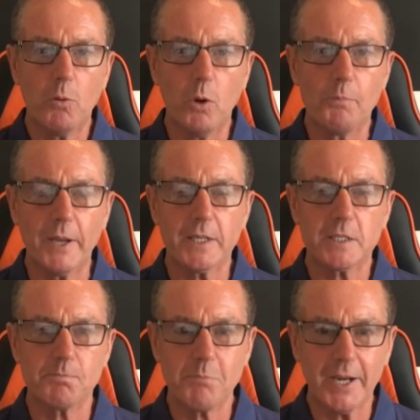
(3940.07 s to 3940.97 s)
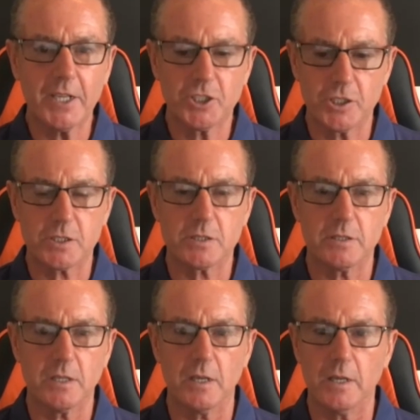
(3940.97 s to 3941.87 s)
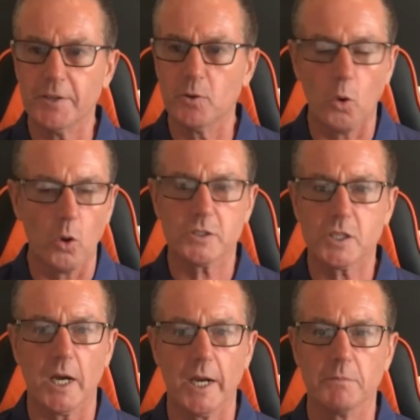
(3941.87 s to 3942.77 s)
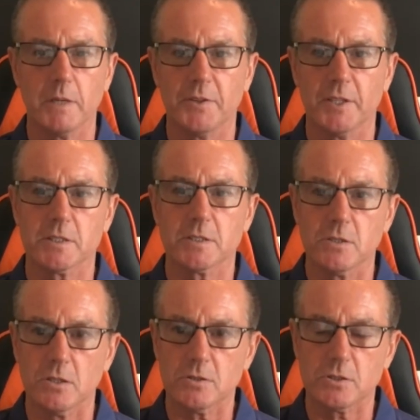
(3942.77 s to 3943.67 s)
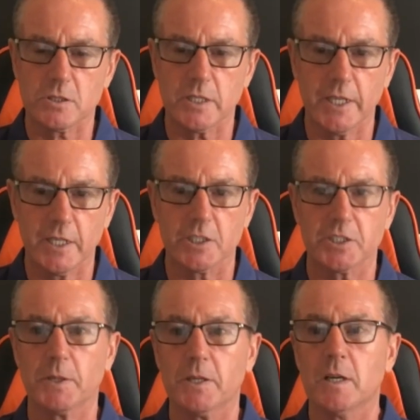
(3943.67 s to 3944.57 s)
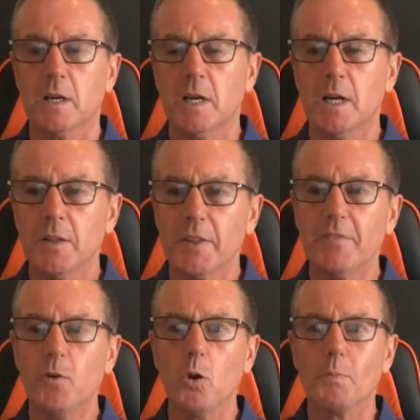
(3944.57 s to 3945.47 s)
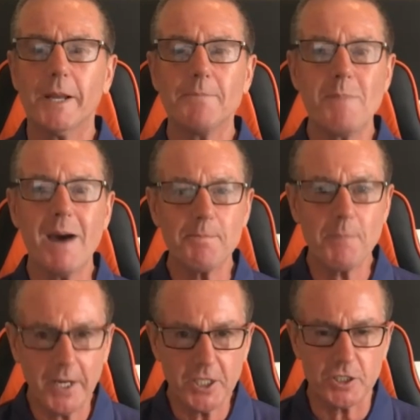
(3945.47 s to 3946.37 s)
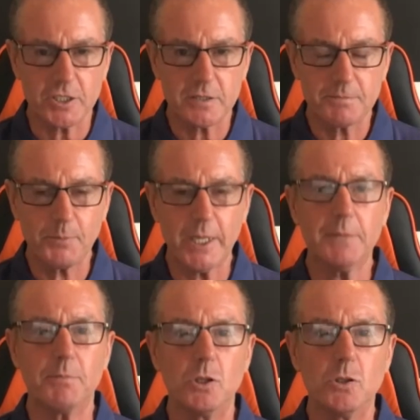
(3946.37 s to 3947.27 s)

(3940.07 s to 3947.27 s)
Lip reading: our biggest managers in all time, and this is not just Englishmen, they've all been man managers, people